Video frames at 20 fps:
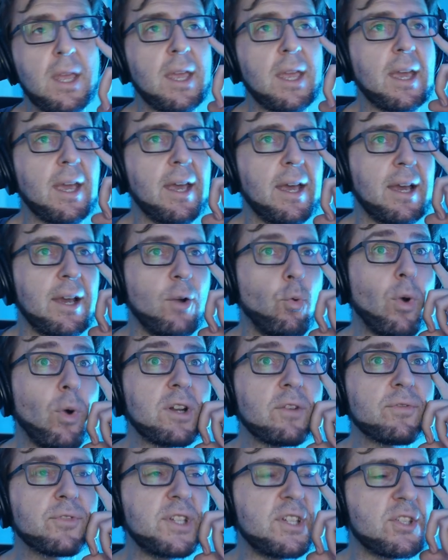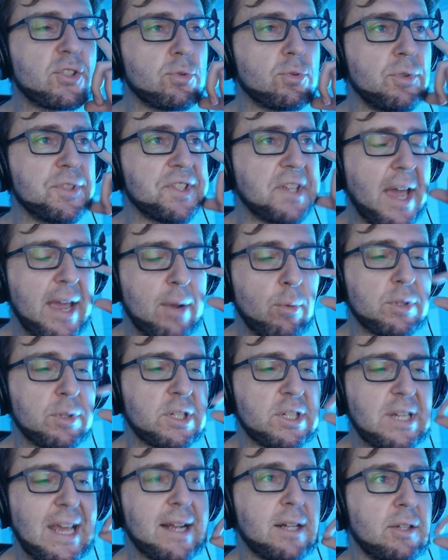Uh, one of these tools I want to
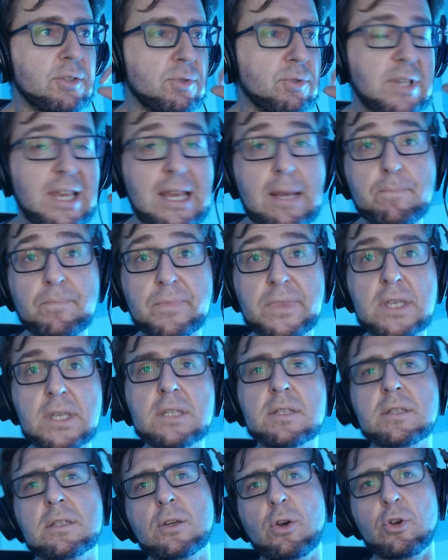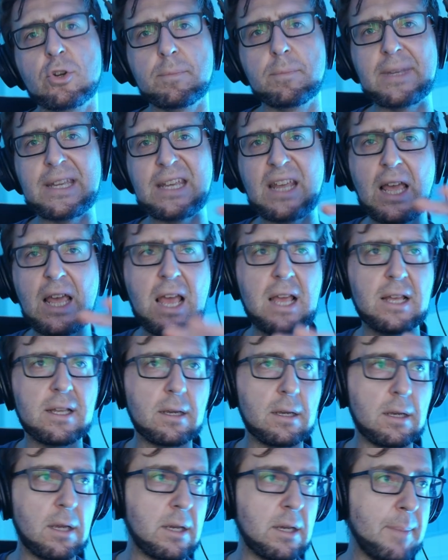tackle today, this is going to be
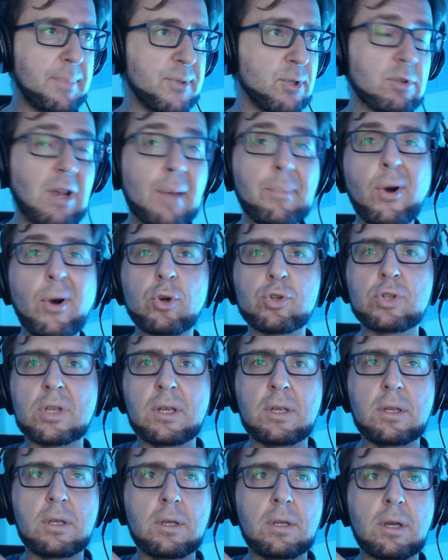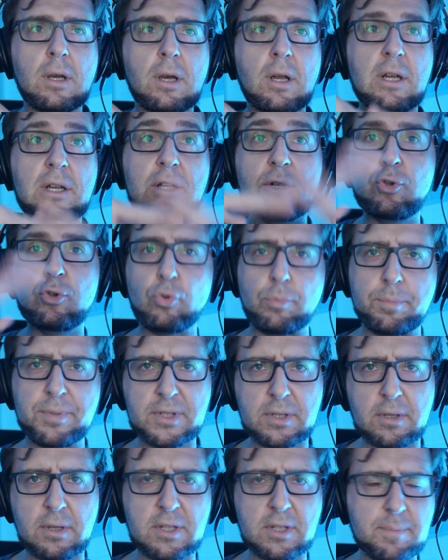uh, an episode about uh,
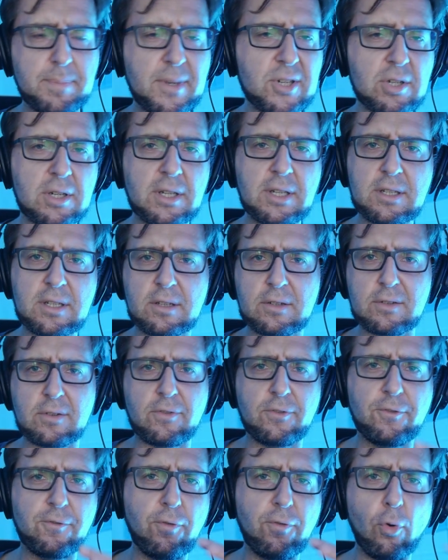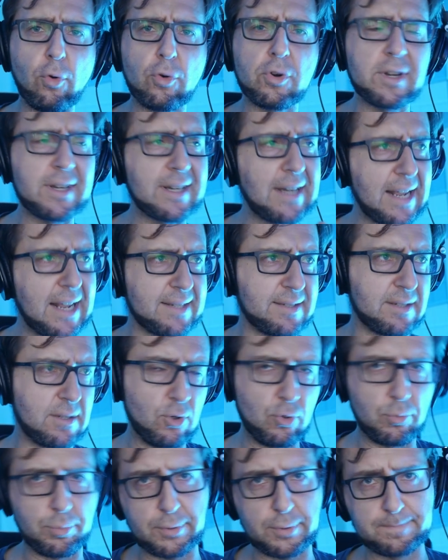loops, especially the for next
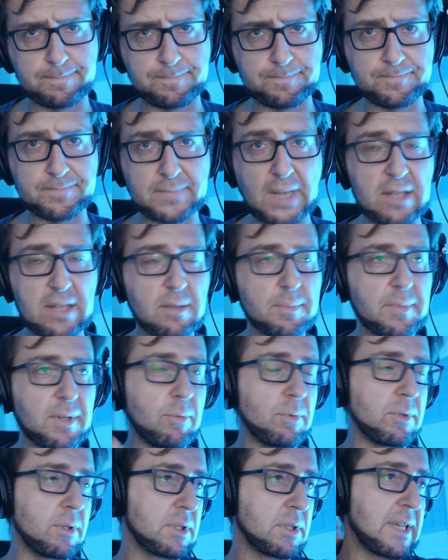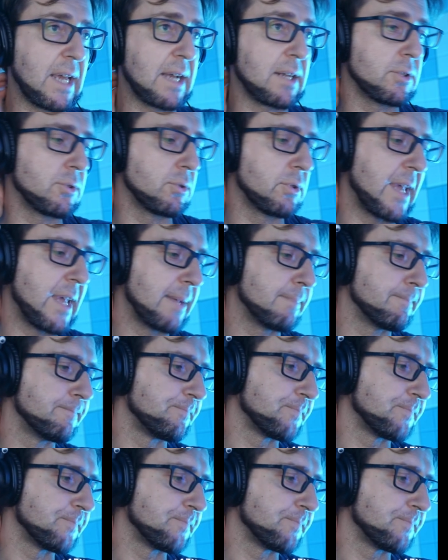loop. That's something we're going to tackle today.